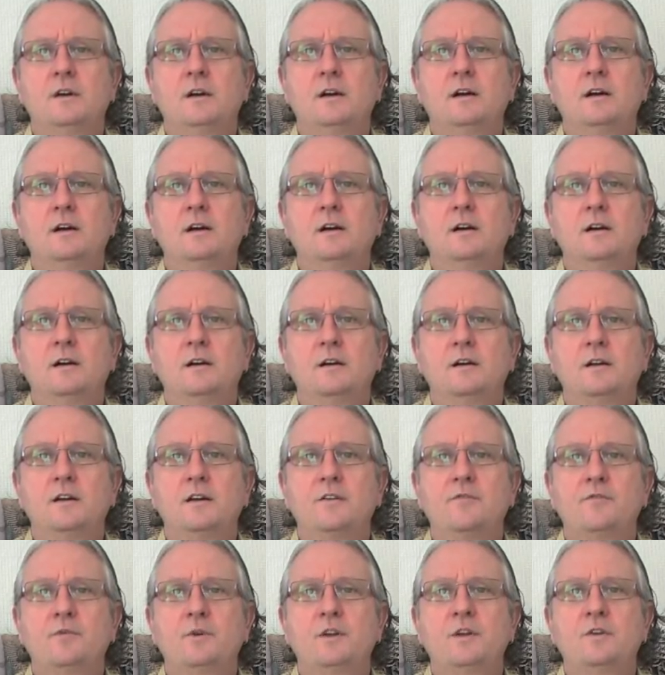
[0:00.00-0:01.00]
Uh,
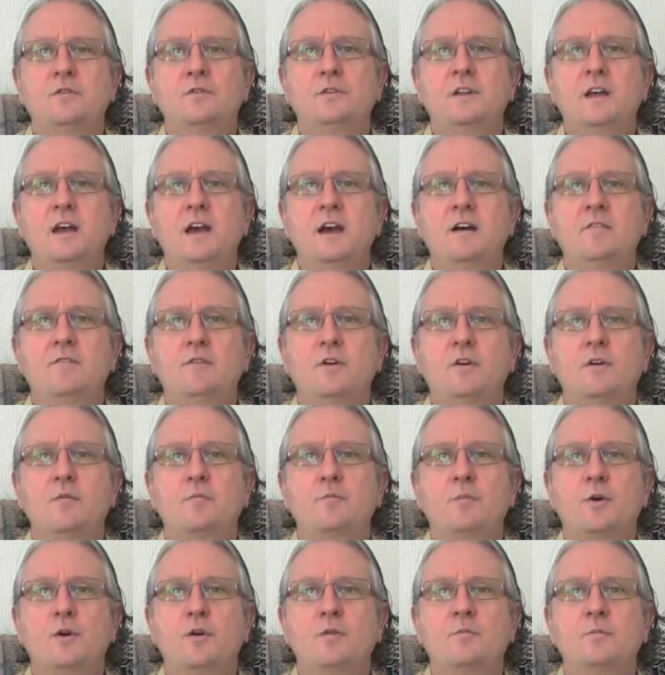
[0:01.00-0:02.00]
if we don't have our
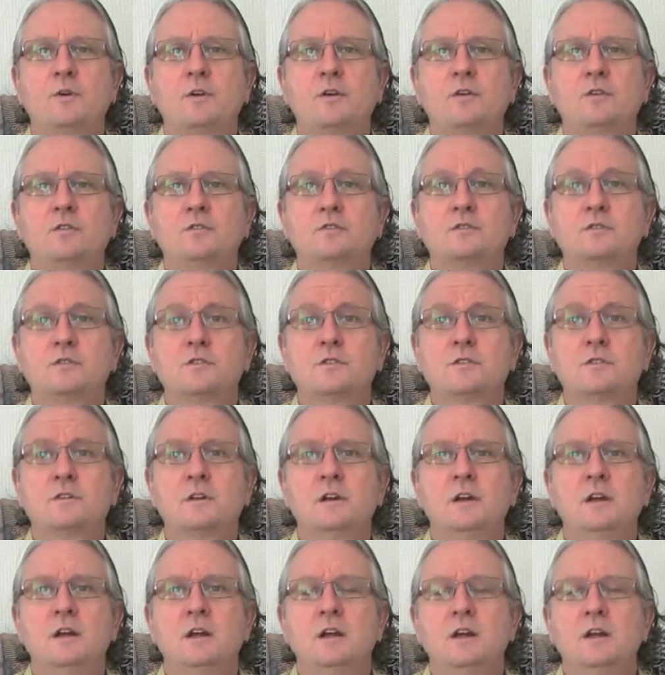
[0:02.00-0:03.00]
permaculture
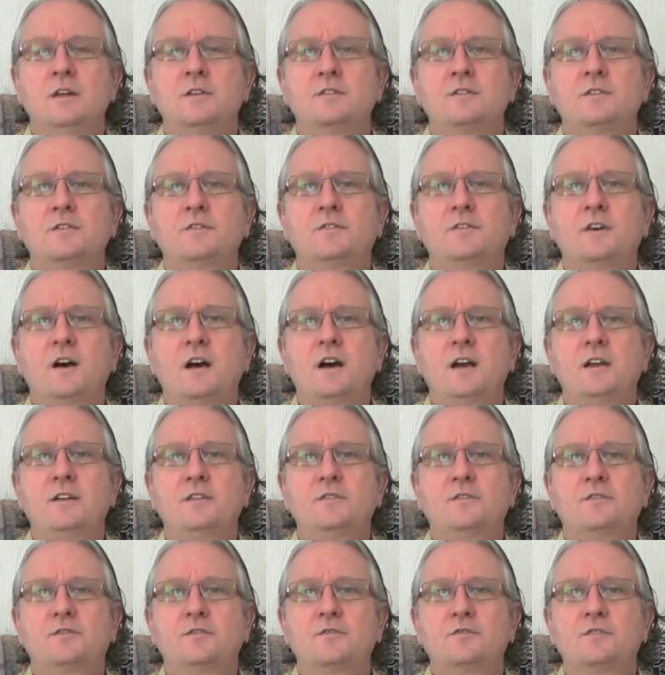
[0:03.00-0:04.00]
design
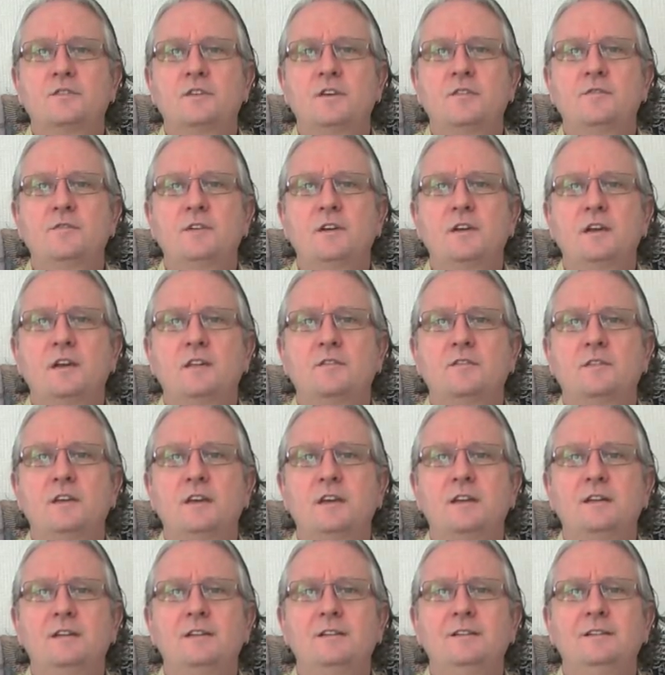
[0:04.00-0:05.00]
certificate,
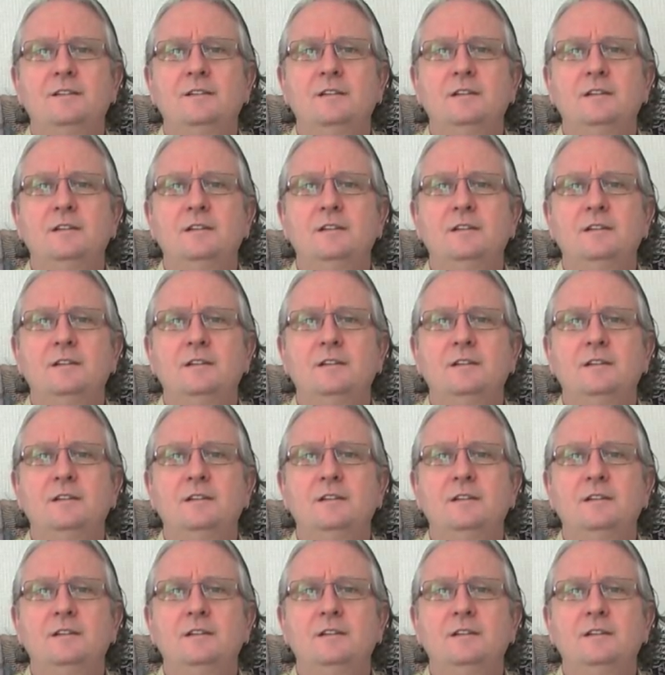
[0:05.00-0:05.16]
then